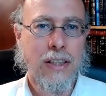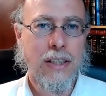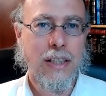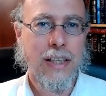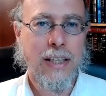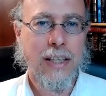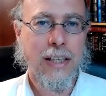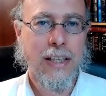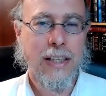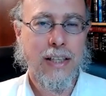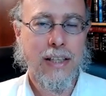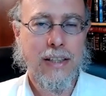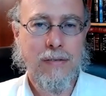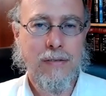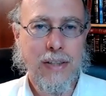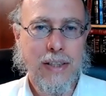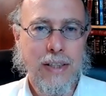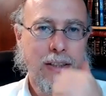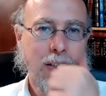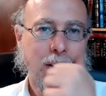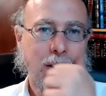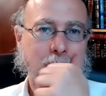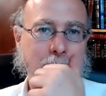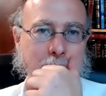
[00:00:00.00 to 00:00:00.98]
And
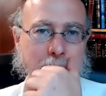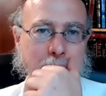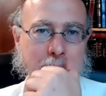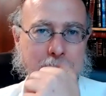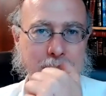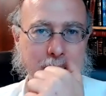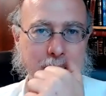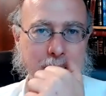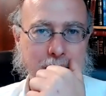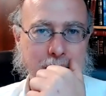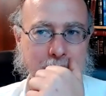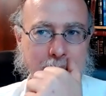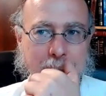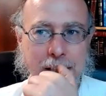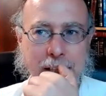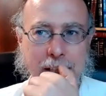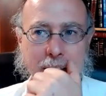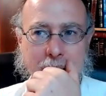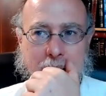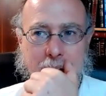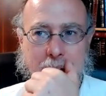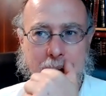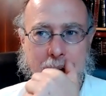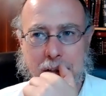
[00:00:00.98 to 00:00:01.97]
basically it's
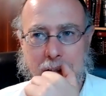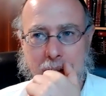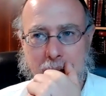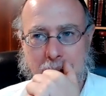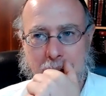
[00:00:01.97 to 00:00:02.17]
saying,